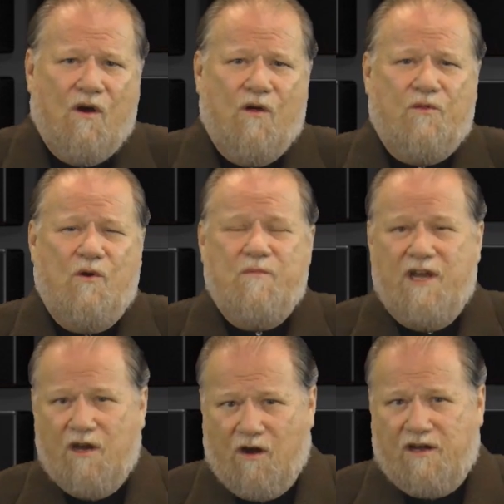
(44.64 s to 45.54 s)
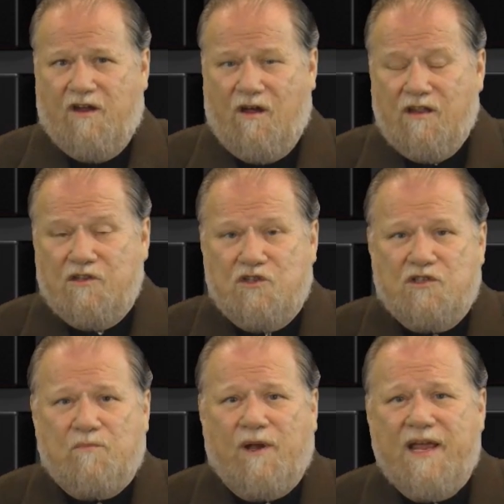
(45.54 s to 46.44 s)
although many
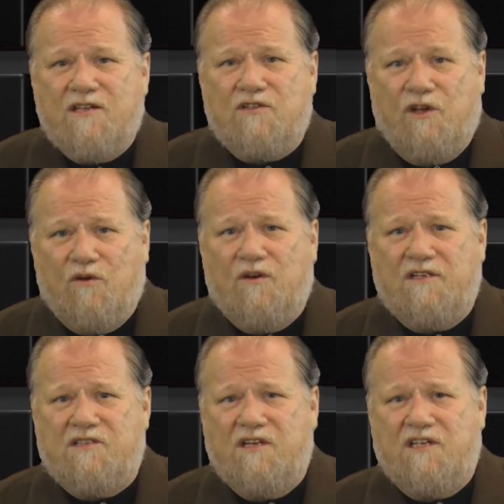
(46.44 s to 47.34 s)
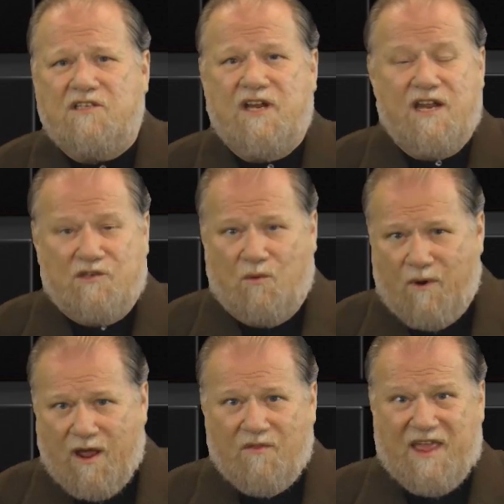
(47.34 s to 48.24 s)
archaeologists place the early city-states
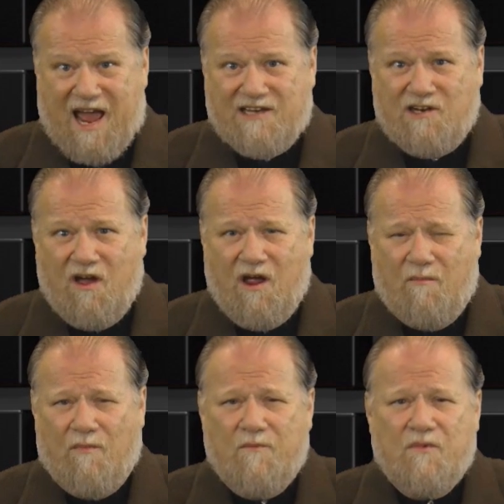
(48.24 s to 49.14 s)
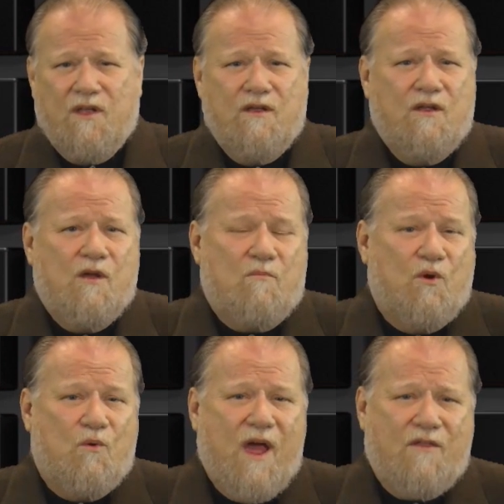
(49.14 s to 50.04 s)
around that time,
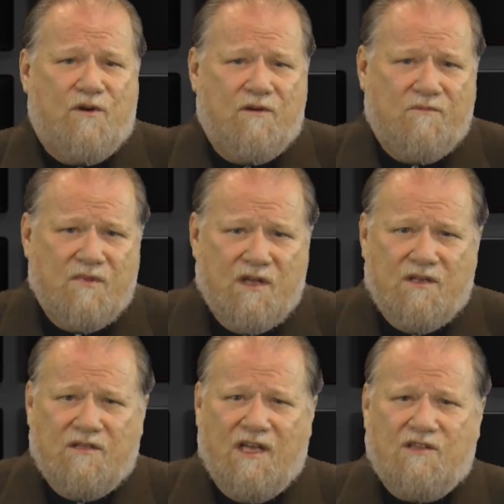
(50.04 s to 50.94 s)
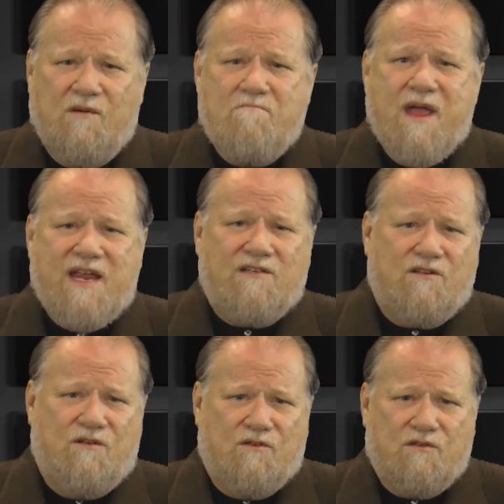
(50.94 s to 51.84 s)
but rather that the
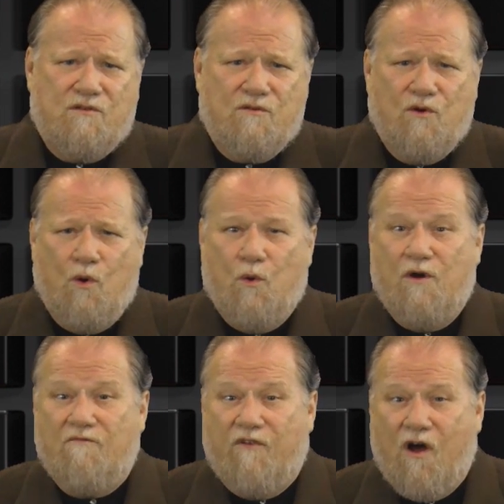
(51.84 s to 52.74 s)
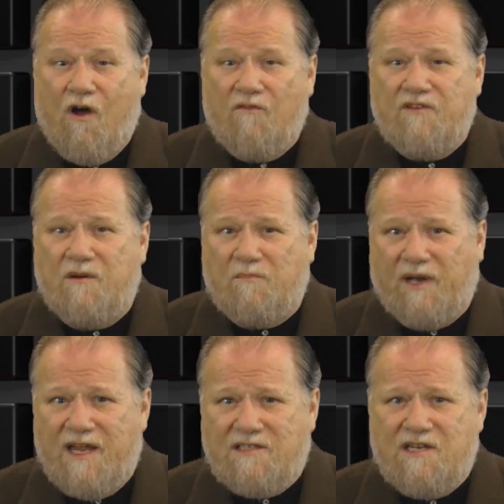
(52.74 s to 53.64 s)
Masons who were involved in
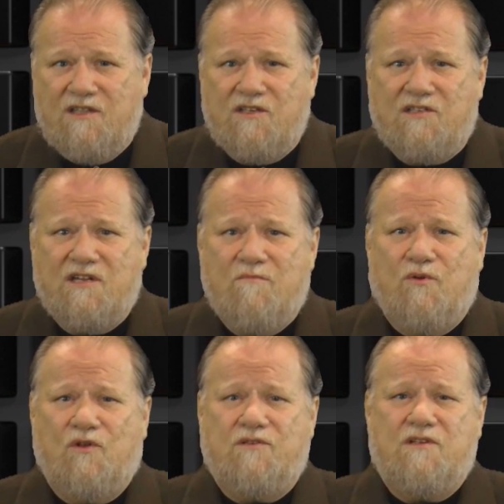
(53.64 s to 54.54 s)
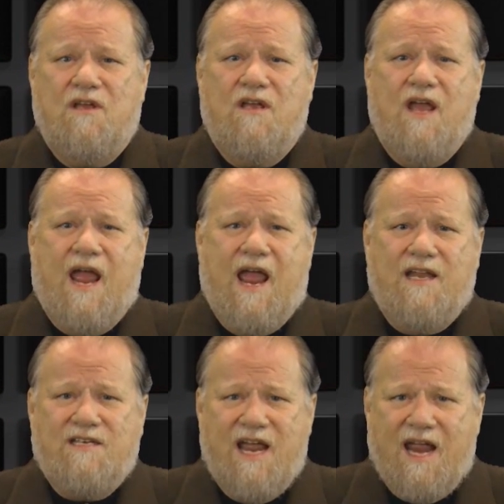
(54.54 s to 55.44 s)
placing the symbols
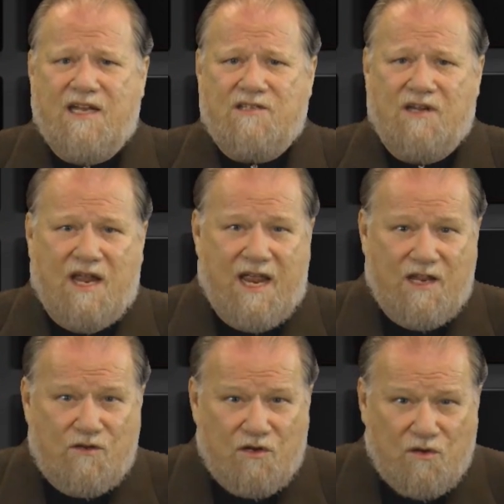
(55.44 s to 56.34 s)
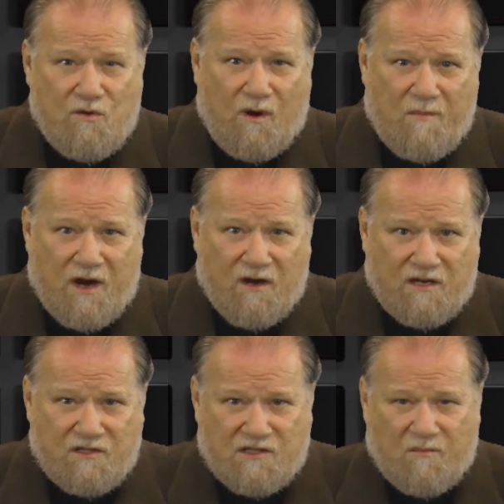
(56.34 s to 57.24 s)
and dates into
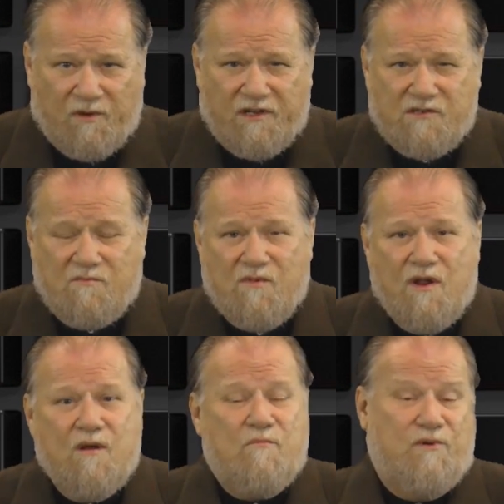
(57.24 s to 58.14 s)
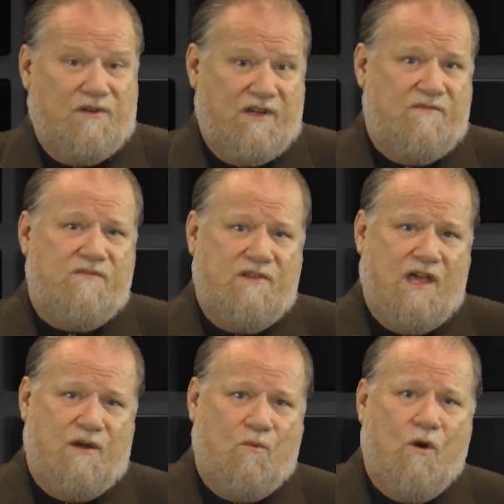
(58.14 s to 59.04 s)
American symbolism believed
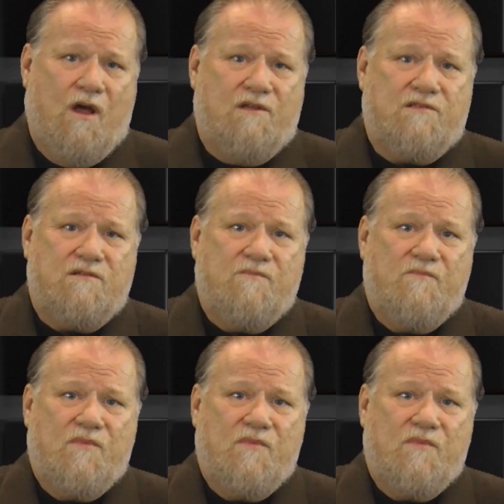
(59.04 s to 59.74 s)
that it was,